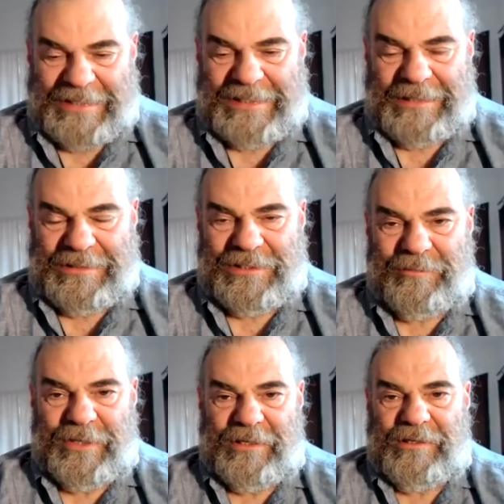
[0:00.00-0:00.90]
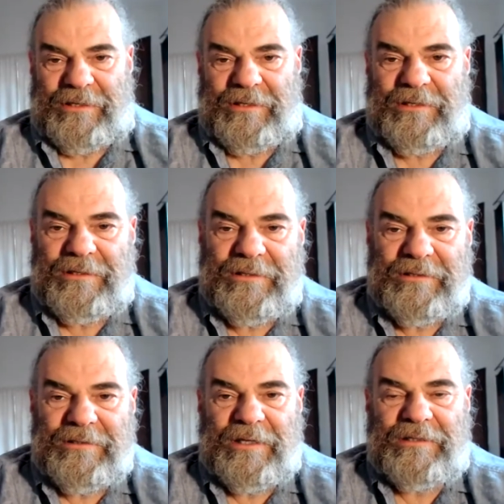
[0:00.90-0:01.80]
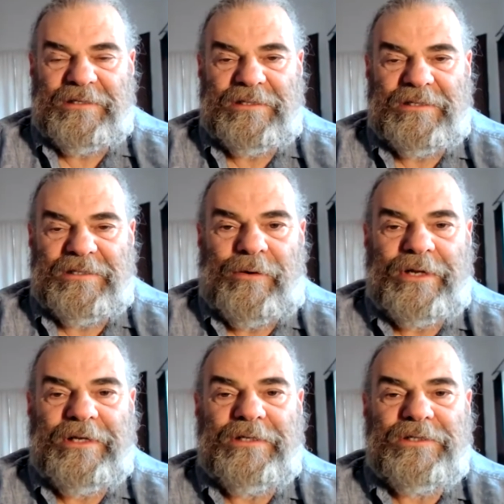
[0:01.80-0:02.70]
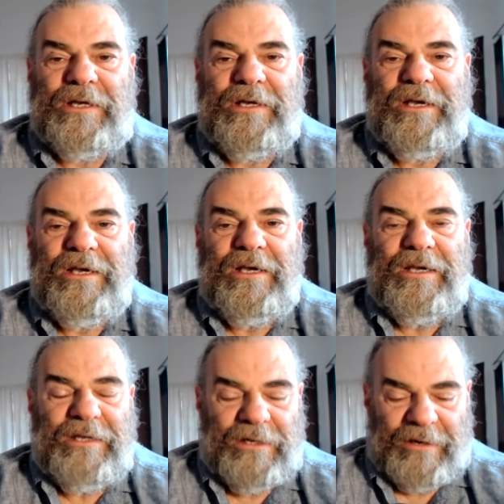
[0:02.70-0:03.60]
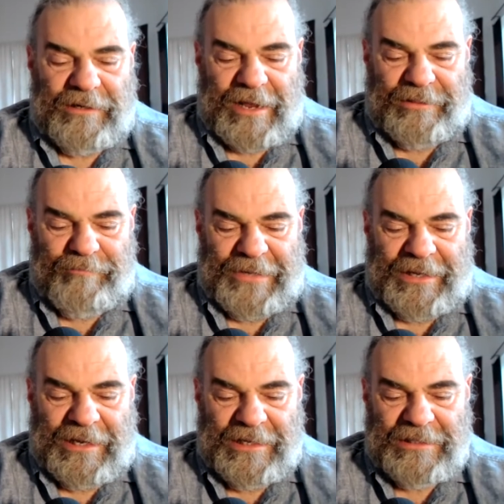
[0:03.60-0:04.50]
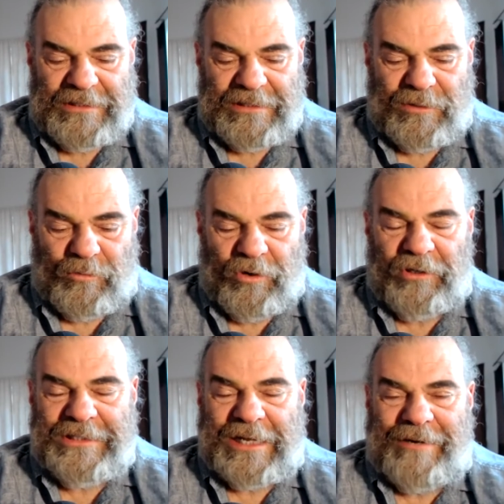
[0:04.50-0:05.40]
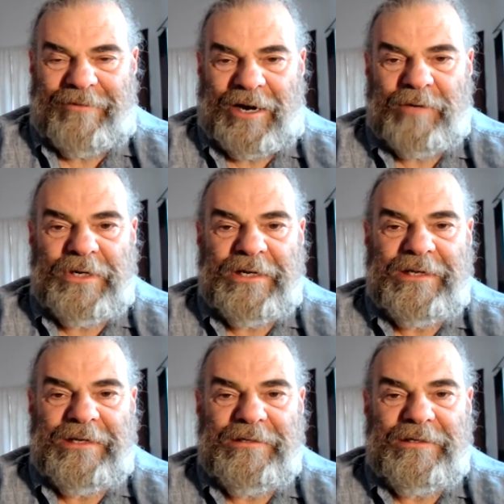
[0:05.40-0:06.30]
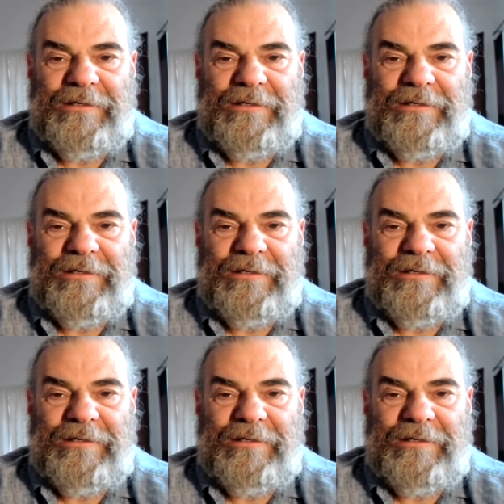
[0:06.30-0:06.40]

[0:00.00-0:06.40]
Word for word: sense to me that this is how it is, you know, and because the world is out of harmony,